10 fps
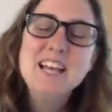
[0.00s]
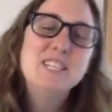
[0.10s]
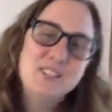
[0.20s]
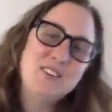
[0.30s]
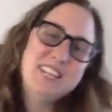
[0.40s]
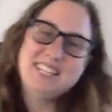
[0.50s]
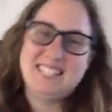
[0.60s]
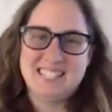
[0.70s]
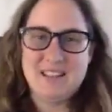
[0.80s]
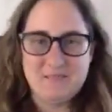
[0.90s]
So really it's
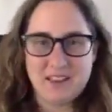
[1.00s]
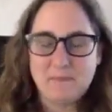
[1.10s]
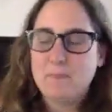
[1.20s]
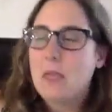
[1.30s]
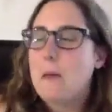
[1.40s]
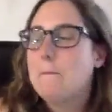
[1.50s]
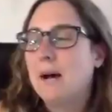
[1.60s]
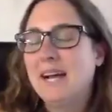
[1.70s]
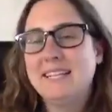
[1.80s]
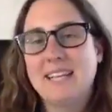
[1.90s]
the same thing.
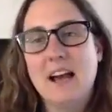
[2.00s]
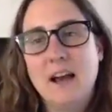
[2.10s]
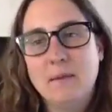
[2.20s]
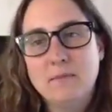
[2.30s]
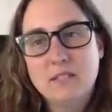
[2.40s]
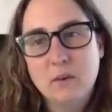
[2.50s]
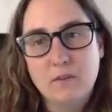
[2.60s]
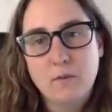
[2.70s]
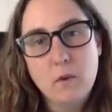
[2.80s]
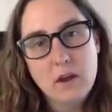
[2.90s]
But so if
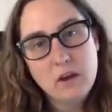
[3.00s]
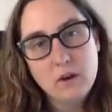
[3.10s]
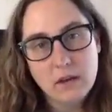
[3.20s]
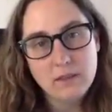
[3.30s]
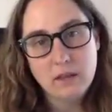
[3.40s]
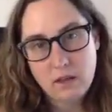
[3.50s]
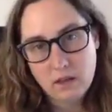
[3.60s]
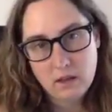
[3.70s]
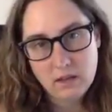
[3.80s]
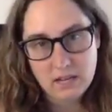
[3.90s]
you're in
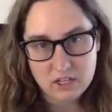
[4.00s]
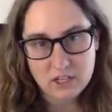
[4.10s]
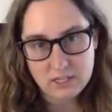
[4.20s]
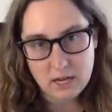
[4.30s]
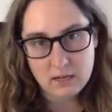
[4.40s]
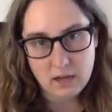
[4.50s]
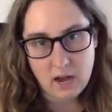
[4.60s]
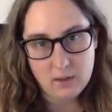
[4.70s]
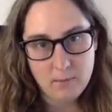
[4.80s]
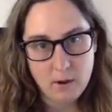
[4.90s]
the get shit done
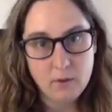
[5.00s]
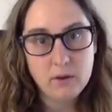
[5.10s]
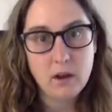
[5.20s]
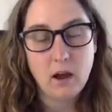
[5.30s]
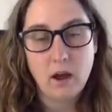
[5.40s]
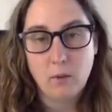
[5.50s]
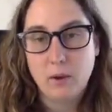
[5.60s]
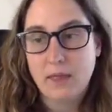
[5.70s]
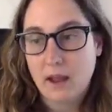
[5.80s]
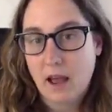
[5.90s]
kind of mode,
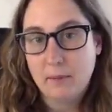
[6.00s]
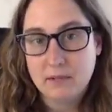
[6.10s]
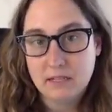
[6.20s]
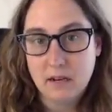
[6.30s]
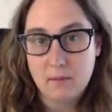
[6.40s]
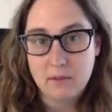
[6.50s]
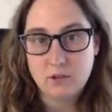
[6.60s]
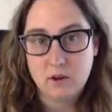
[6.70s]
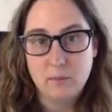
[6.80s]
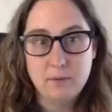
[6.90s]
when that happens and I'm
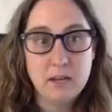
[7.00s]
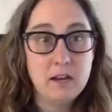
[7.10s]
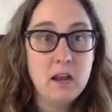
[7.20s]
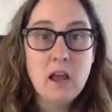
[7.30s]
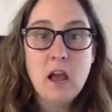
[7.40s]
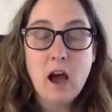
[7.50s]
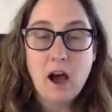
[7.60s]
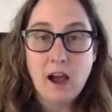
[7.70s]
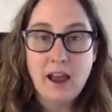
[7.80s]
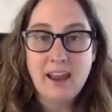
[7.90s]
interrupted,
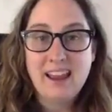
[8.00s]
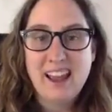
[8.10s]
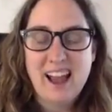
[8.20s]
I